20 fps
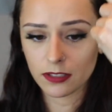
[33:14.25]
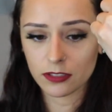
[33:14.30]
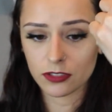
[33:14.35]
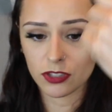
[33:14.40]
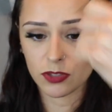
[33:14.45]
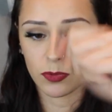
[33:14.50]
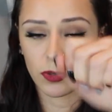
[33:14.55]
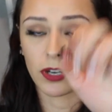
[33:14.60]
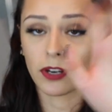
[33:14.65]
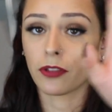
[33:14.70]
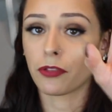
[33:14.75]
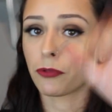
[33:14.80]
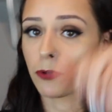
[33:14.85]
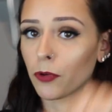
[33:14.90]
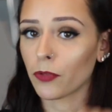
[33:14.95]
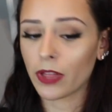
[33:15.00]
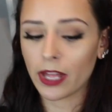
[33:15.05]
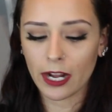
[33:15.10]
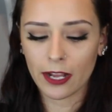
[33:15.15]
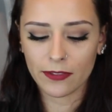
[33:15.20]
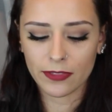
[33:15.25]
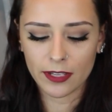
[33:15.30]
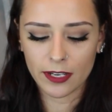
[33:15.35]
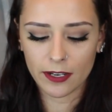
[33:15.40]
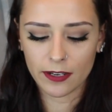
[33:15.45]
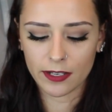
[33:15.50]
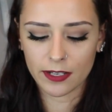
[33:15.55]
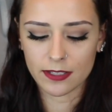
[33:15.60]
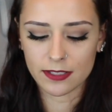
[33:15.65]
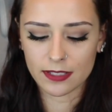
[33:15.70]
Just wanted to throw that out
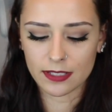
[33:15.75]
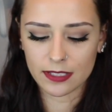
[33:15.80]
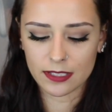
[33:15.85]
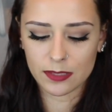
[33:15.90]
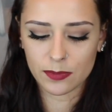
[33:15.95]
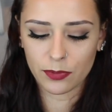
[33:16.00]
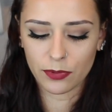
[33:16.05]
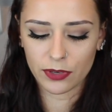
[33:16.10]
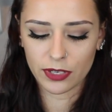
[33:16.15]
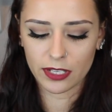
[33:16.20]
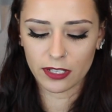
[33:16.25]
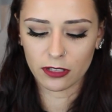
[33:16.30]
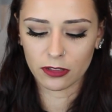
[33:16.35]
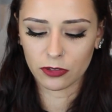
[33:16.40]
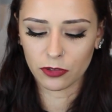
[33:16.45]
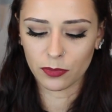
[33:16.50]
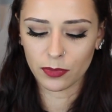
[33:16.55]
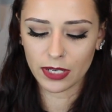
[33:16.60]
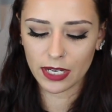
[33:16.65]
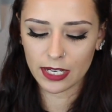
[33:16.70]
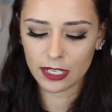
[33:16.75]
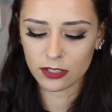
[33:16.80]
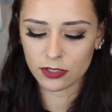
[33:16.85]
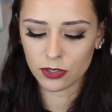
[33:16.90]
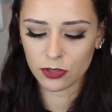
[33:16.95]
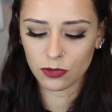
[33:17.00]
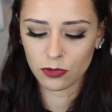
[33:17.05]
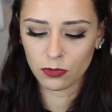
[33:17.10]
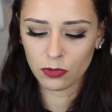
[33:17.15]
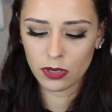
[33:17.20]
there because it is pretty illuminating
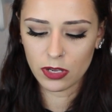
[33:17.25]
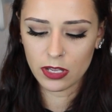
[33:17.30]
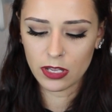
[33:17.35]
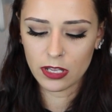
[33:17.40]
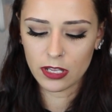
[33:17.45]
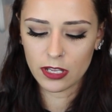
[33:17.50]
too.